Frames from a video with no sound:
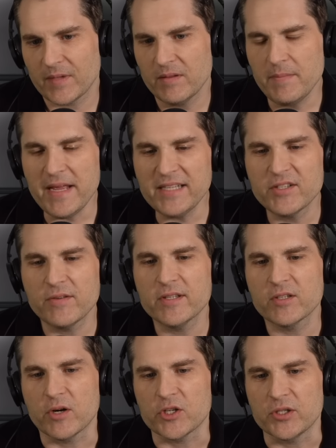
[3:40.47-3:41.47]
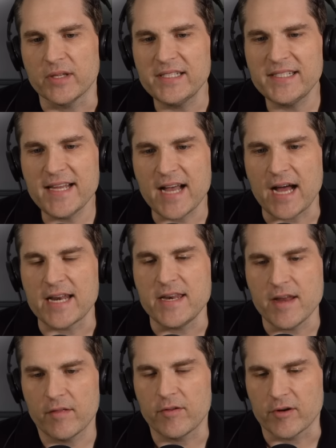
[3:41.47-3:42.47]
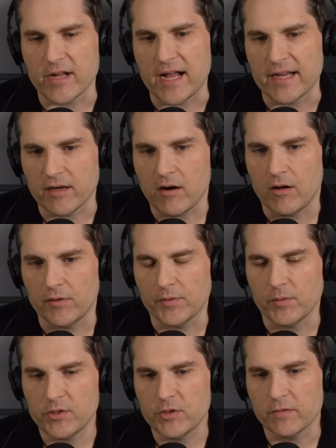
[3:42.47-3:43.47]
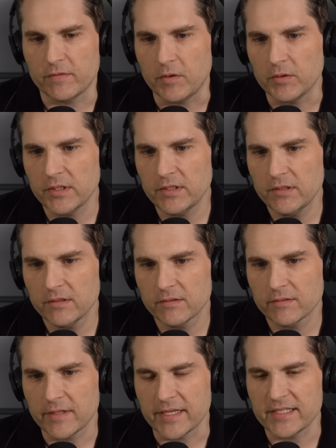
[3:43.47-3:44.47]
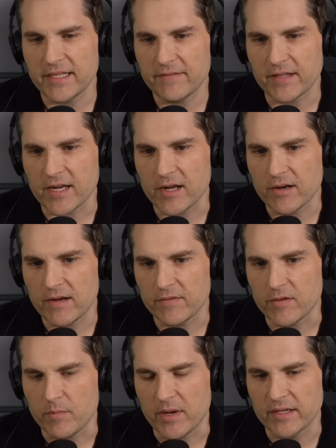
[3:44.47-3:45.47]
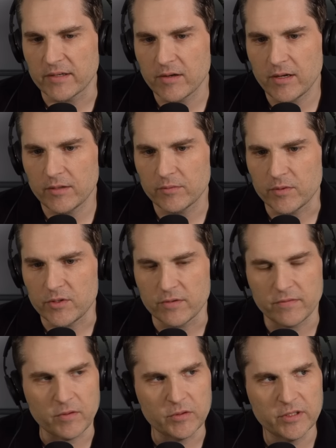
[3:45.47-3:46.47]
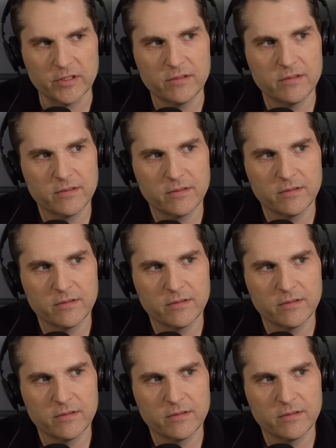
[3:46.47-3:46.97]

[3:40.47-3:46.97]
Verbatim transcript: Let me ask you this question. Let's say another guy called. Would you have folded? Like, say if the cutoff of the button called, would you have folded?